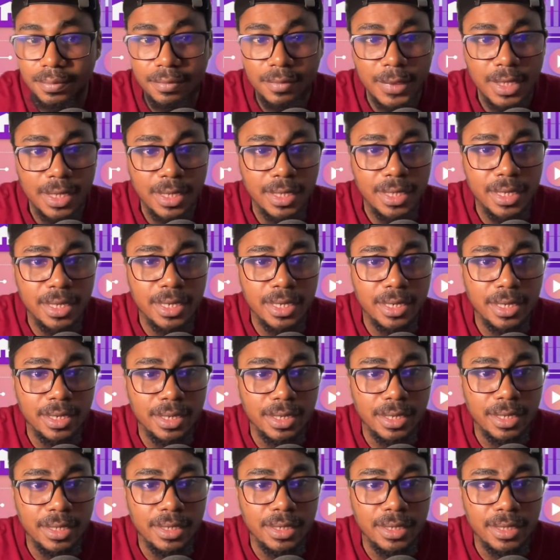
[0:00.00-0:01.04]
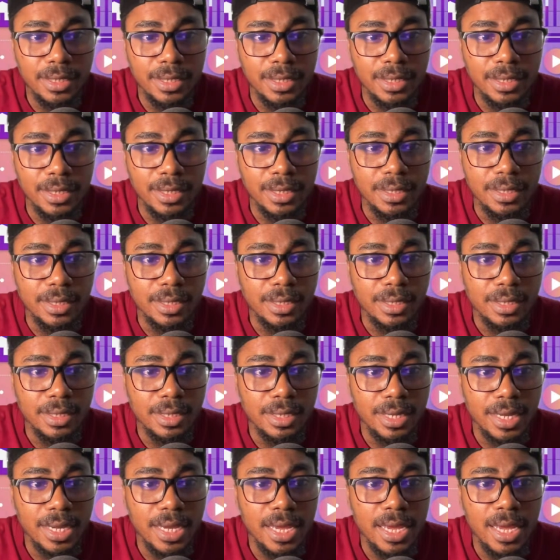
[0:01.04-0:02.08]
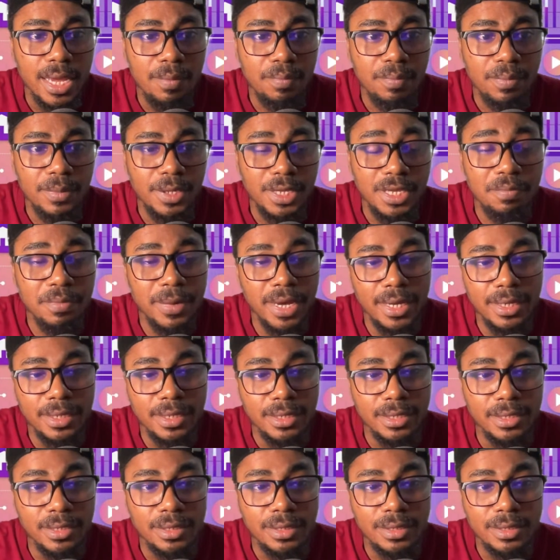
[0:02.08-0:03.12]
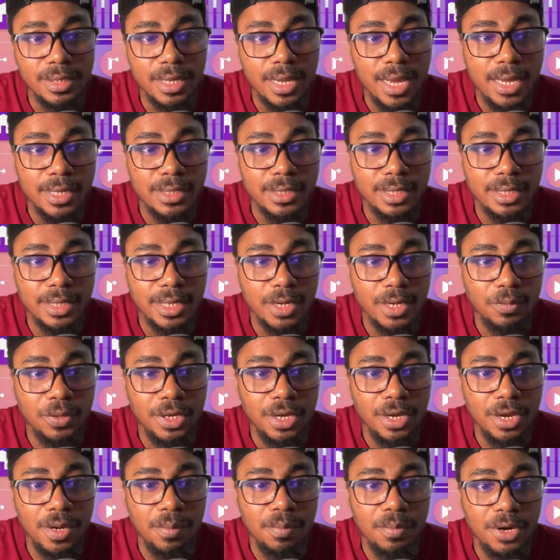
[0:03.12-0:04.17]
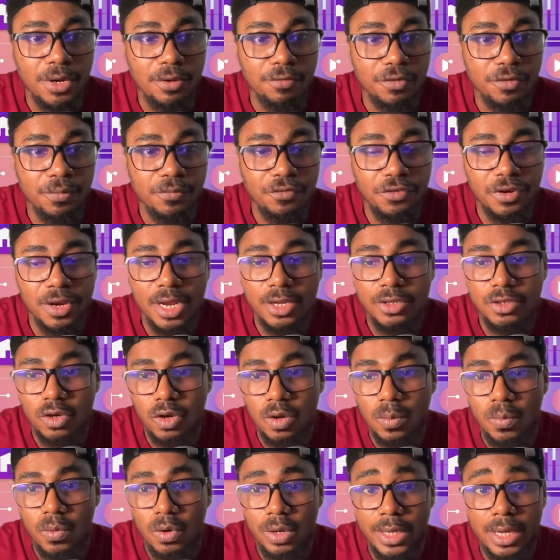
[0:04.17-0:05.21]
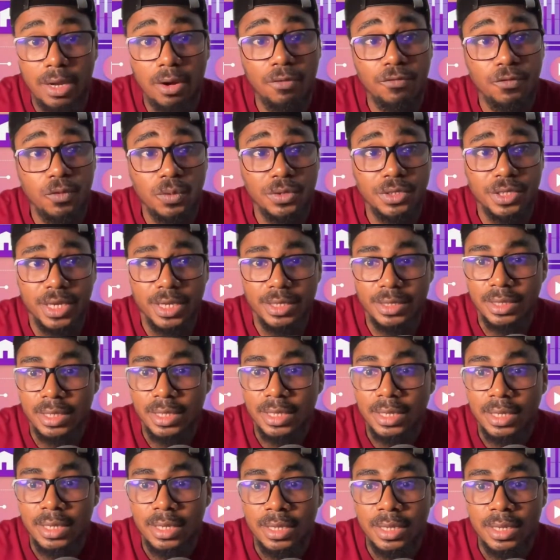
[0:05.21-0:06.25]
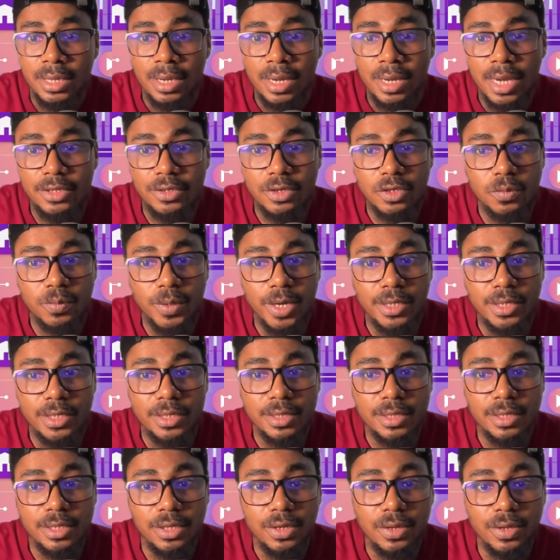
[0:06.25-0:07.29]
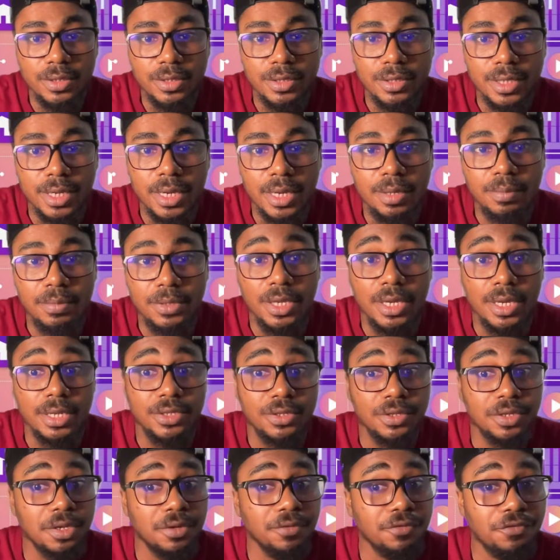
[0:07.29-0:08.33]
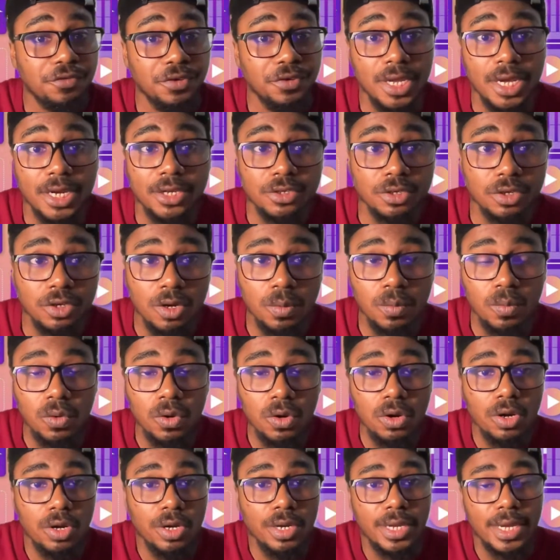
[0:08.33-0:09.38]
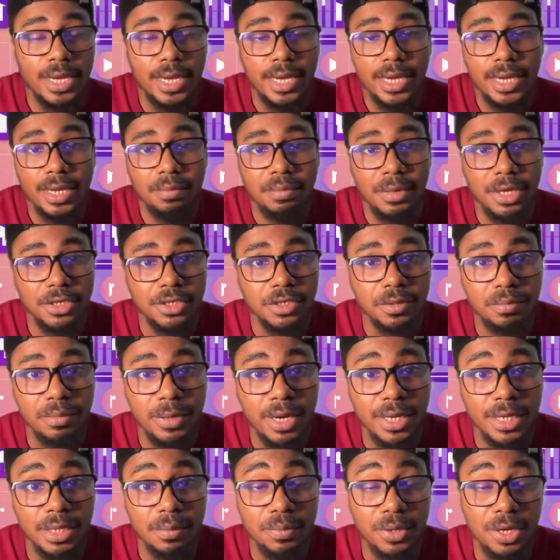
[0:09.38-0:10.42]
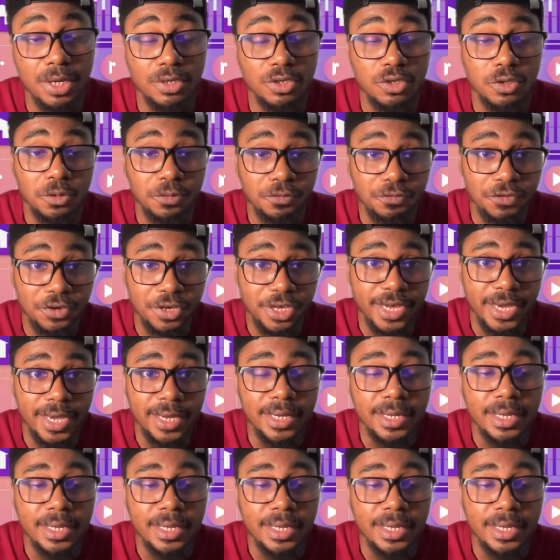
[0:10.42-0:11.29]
yeah, uh, Iman is asking, can we earn money from freelance on Upwork? Of course, yes. I talked about this the other time. Yes, you can freelance on Upwork and make some money, but don't forget,